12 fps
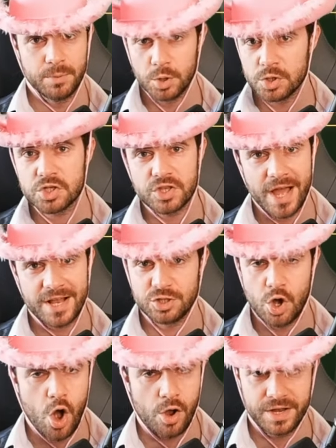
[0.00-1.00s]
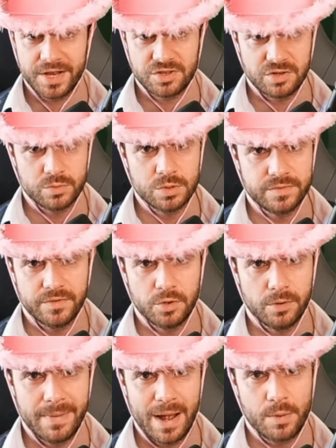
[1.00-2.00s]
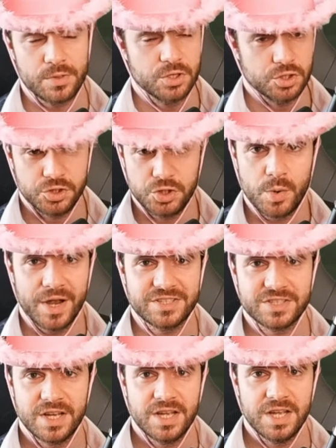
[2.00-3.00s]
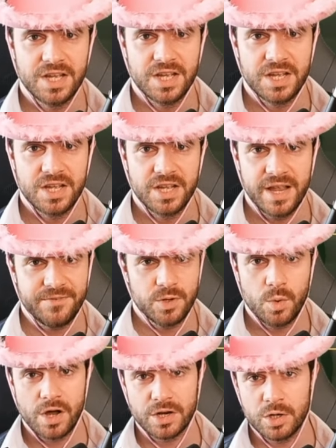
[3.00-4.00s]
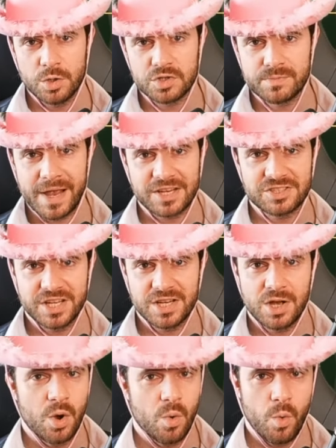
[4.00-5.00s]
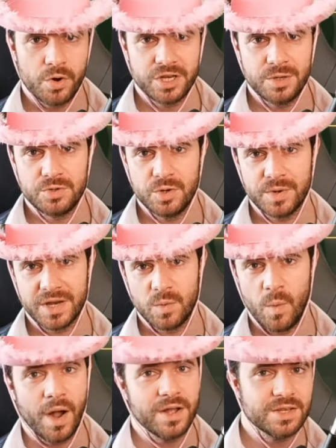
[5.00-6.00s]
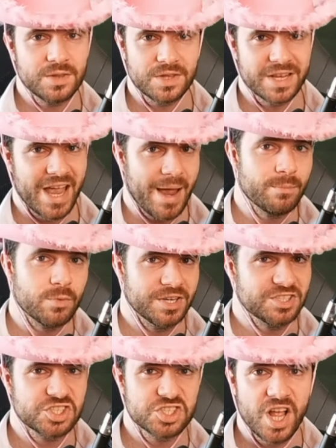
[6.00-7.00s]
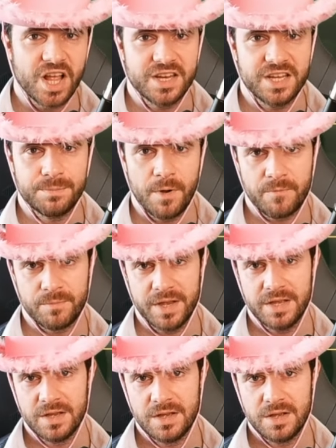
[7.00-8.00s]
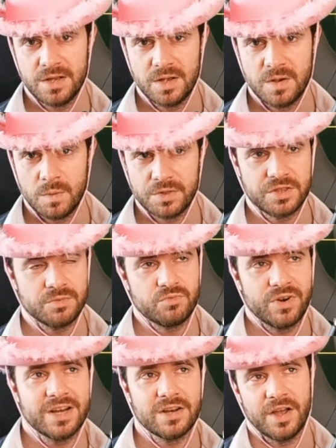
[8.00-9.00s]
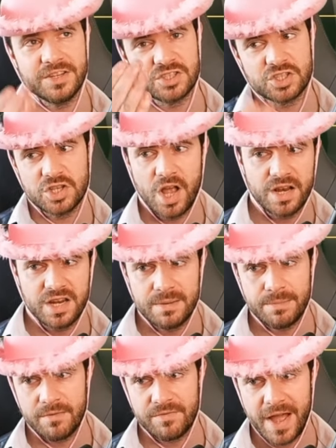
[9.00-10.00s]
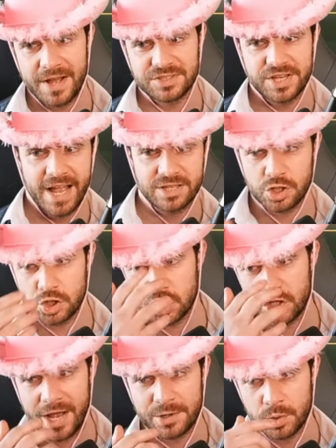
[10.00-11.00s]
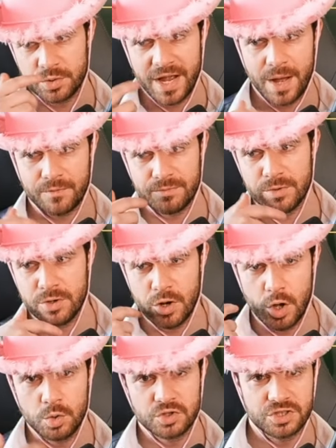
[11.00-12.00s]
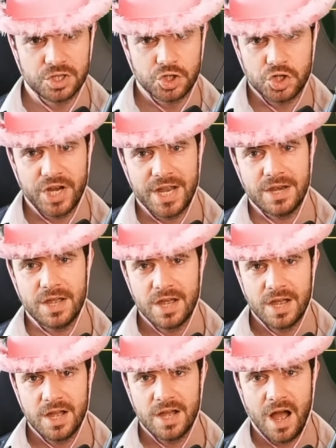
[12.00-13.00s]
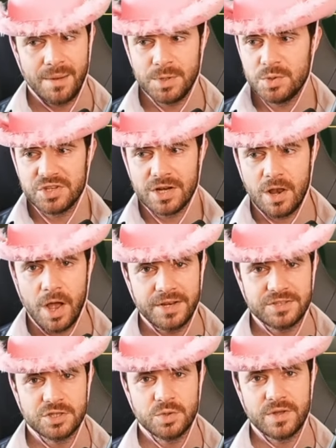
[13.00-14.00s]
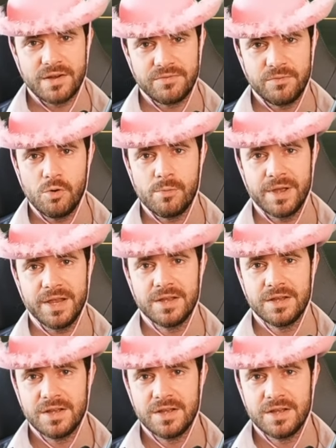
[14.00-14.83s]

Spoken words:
Push that tongue against the roof of your mouth. Do it. If you aren't looksmaxxing, what are you doing? Why do you think the camera is slightly above me? With the ring light slightly above that to cast a shadow down from the nose and the chin. I'm using light to do that for me.